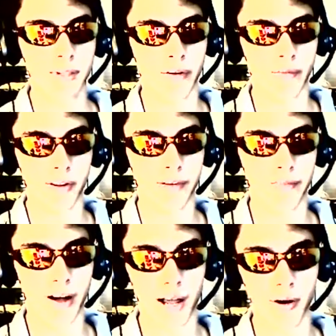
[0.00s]
convert the
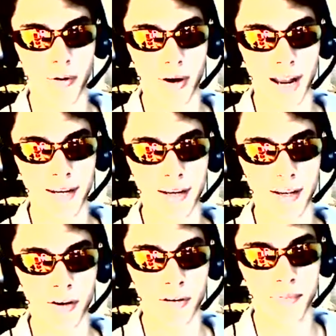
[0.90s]
file or edit
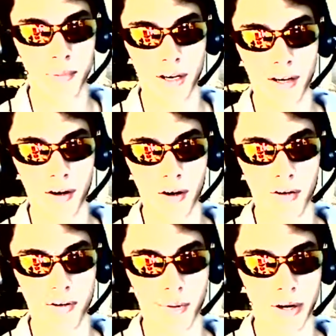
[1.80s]
it or split it
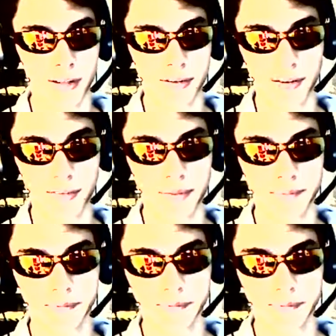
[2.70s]
or do any of this